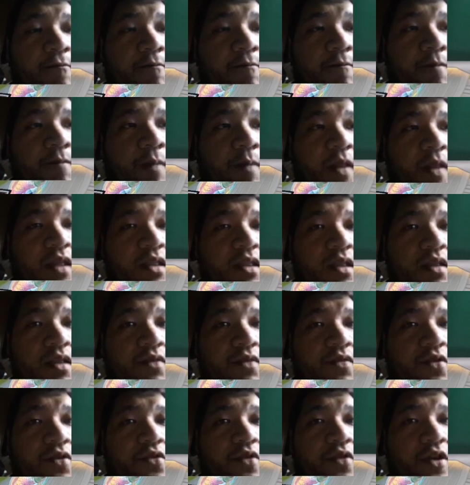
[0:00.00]
They still have
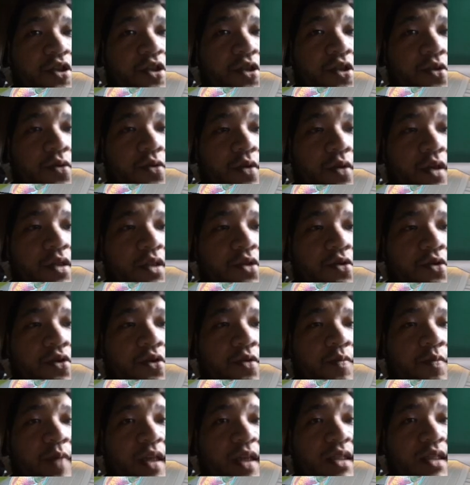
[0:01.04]
a treasure token, so they're
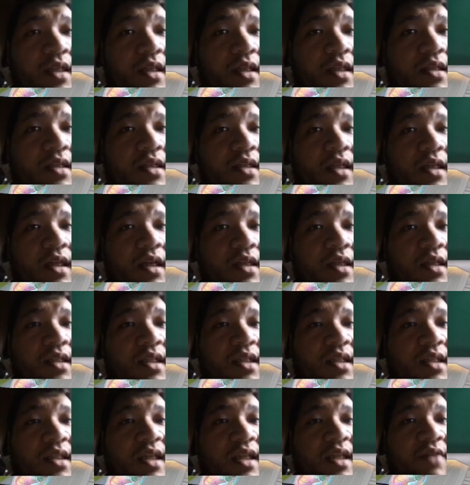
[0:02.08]
basically sitting at
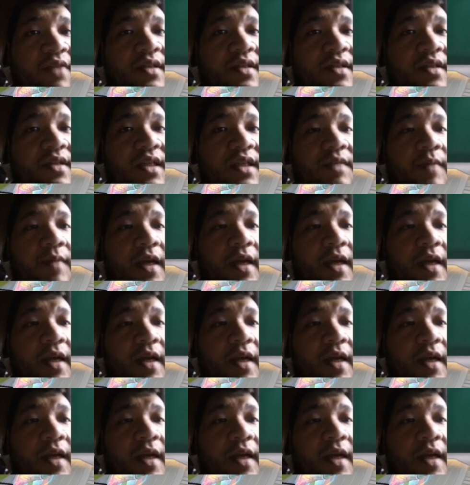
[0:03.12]
6 mana.